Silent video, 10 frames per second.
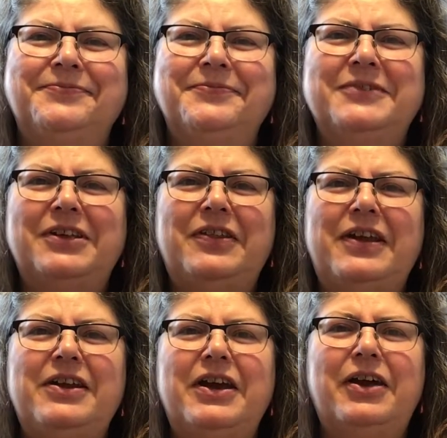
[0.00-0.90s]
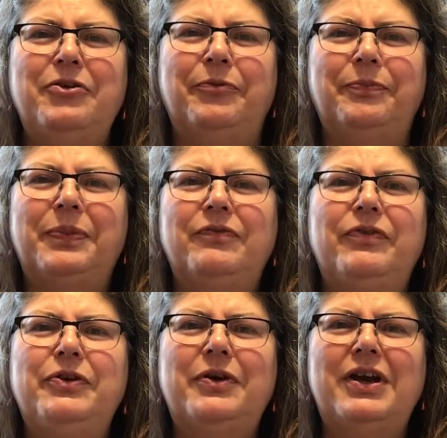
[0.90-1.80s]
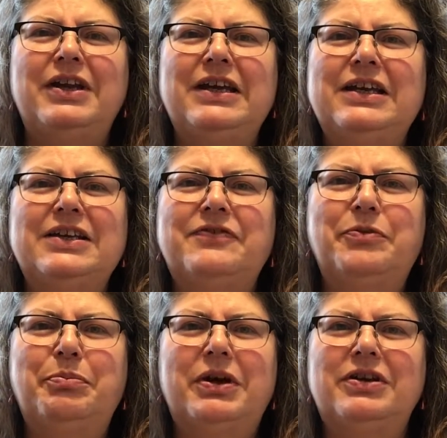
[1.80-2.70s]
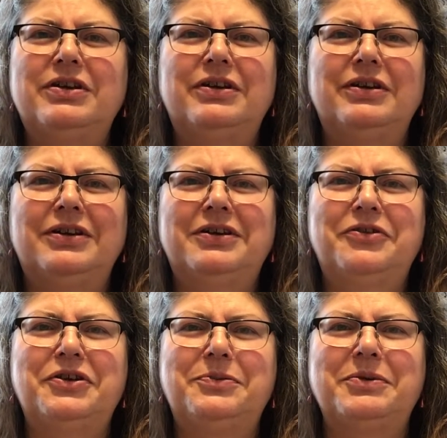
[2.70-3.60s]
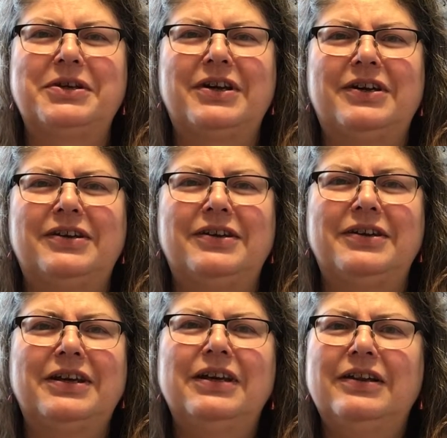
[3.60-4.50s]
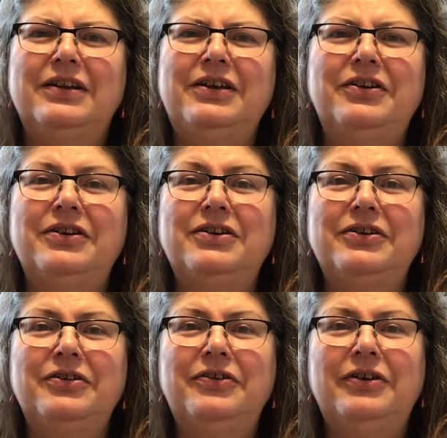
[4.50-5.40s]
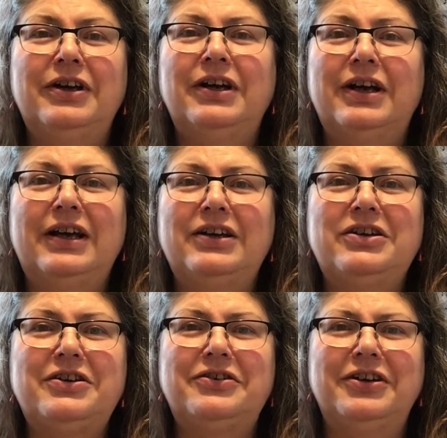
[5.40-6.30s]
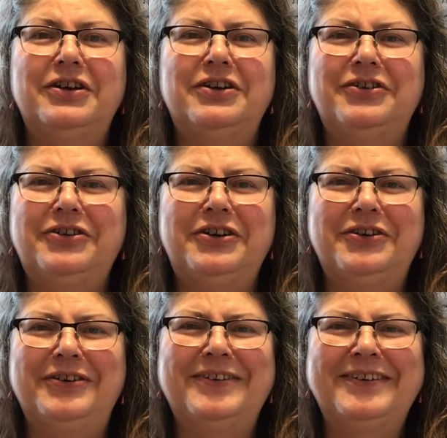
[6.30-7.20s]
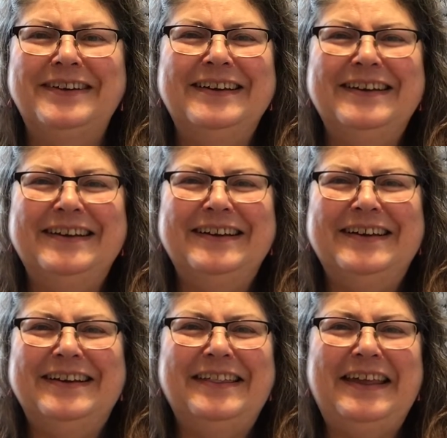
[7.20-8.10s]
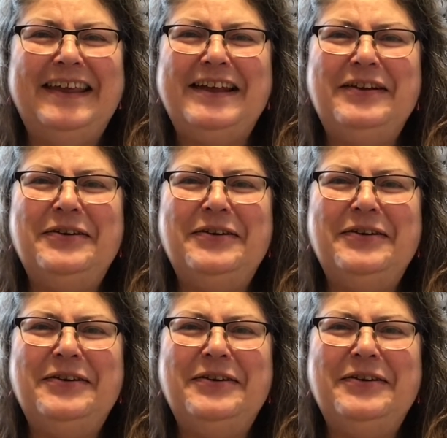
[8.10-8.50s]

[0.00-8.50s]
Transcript: So there you go. A few ideas for button Christmas cards that you can do and your children can do too. Thank you.